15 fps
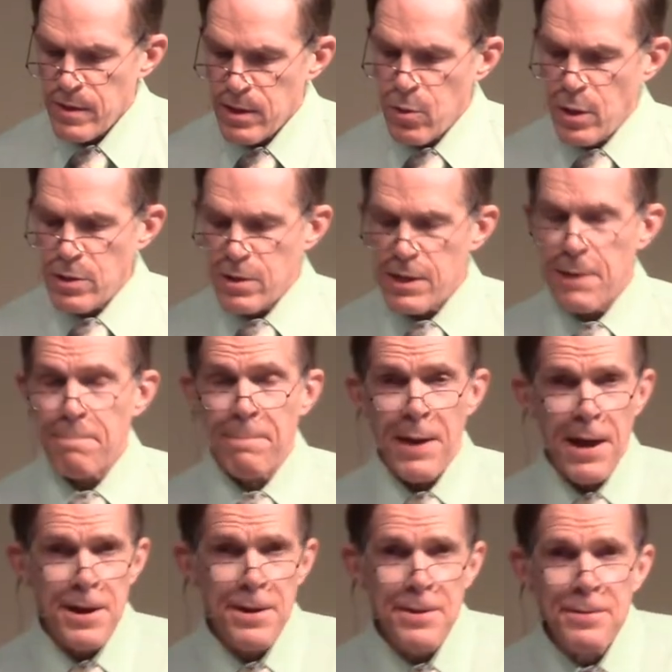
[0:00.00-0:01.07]
he going to get
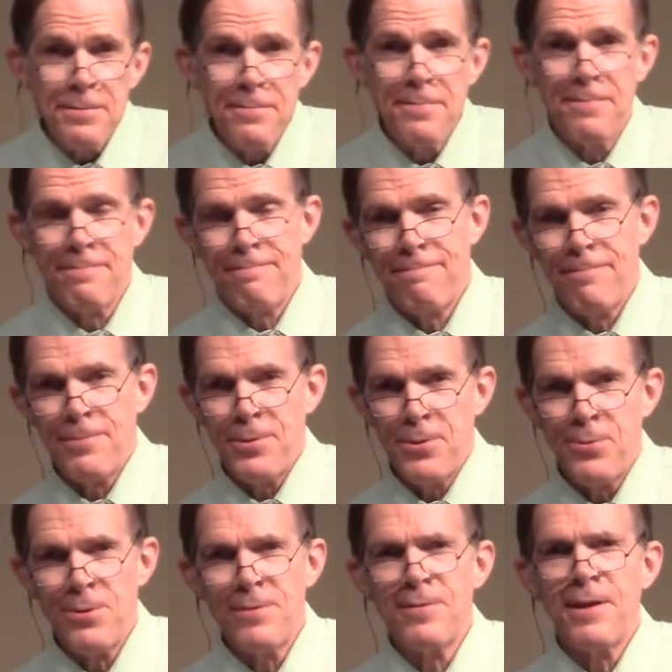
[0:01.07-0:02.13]
better?
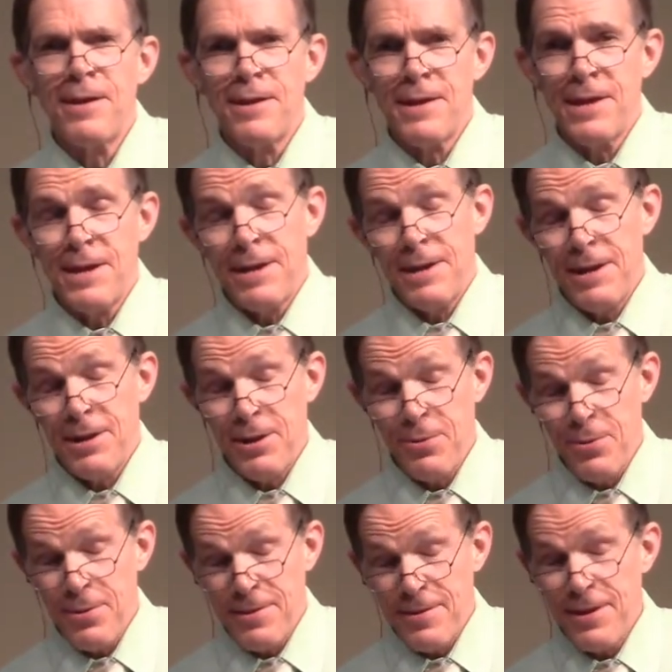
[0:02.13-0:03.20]
Or was he going to get,
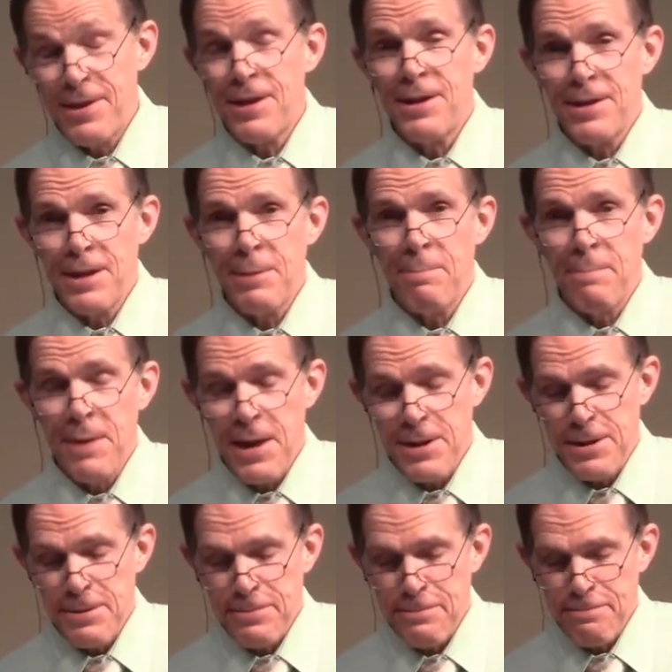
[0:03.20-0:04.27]
was he going to get better?